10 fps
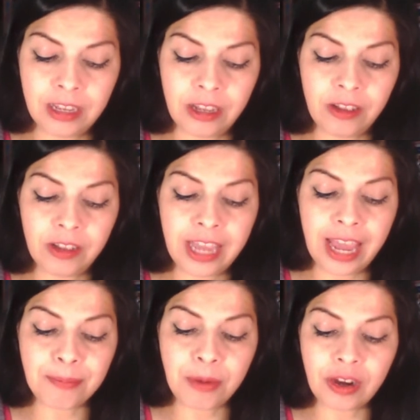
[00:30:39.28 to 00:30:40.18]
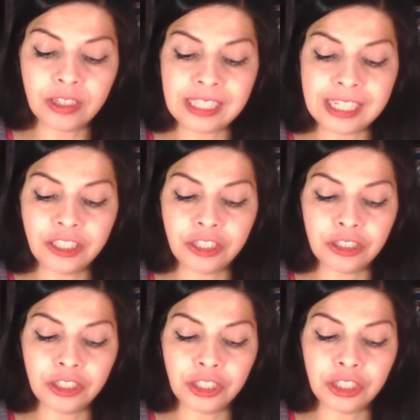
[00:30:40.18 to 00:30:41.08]
Okay, Mars
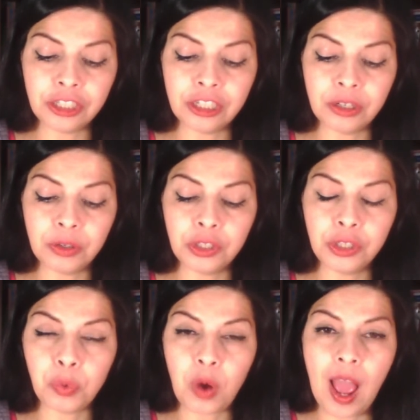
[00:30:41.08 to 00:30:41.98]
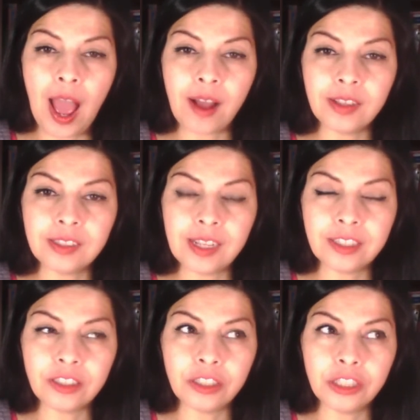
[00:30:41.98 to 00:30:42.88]
enters your house. That
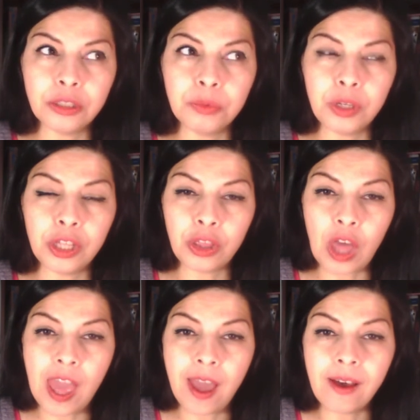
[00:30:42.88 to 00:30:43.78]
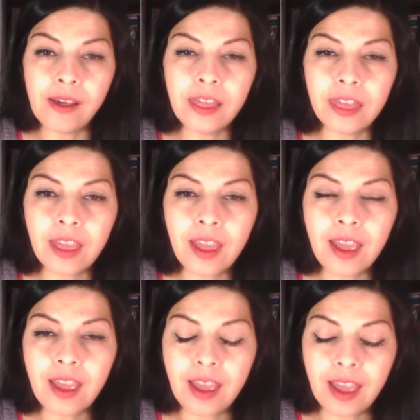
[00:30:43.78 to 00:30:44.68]
has to do with health
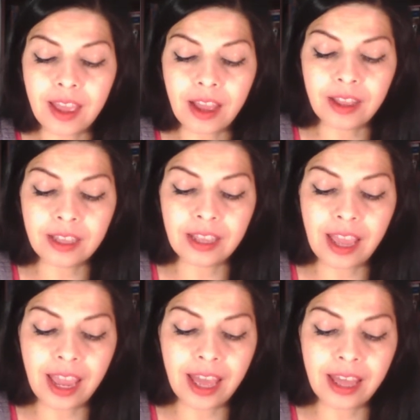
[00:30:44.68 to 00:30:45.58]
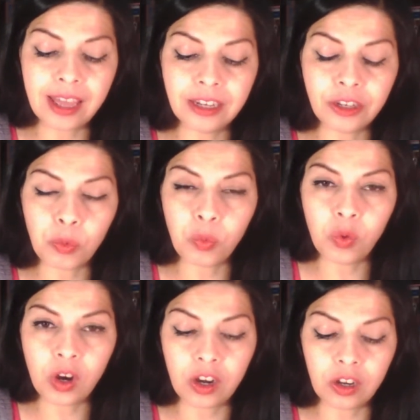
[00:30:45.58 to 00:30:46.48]
and
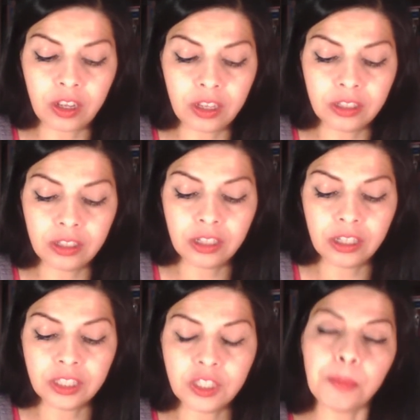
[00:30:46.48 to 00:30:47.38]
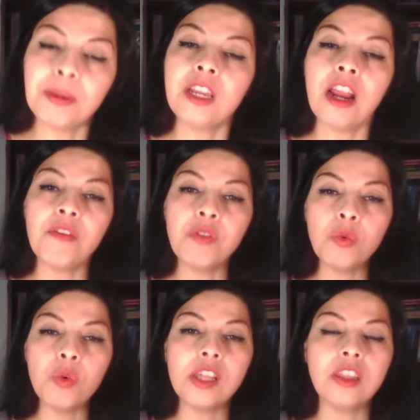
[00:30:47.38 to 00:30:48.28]
work. So be
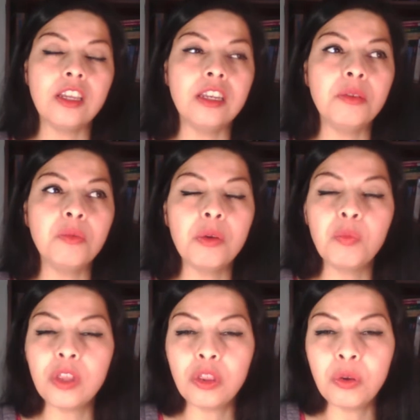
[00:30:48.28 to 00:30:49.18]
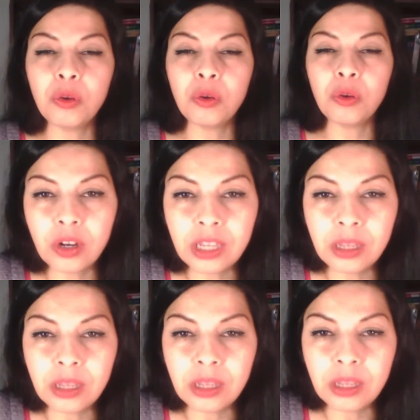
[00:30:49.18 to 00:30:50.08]
careful with anyone with whom you're working
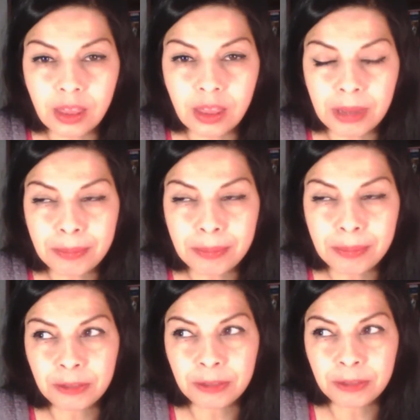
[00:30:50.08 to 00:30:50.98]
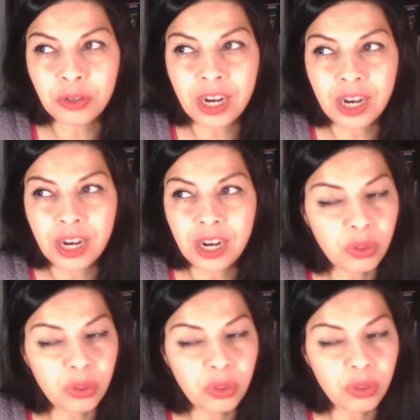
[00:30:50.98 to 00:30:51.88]
with. Be trying to pull
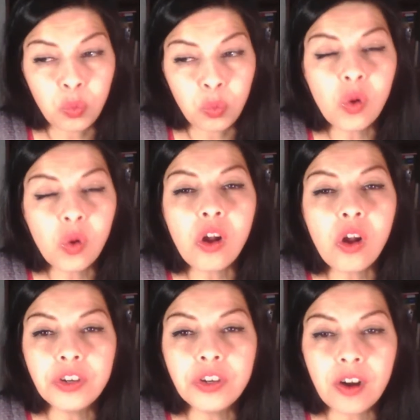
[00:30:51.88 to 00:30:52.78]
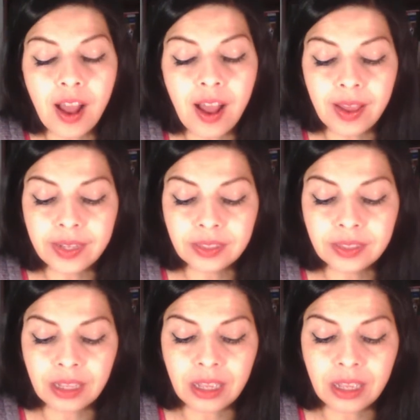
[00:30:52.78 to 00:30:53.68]
the wool over your eyes.
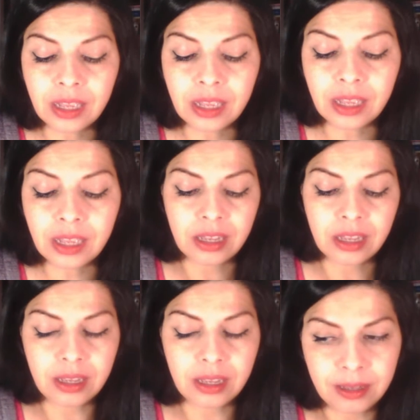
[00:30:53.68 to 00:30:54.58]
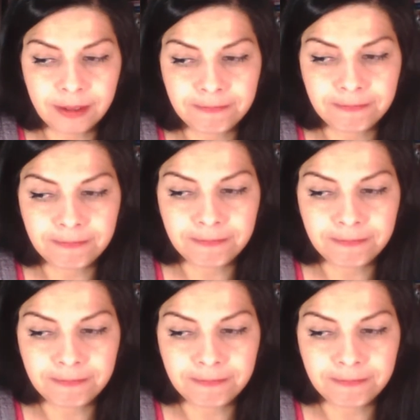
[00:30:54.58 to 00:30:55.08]
In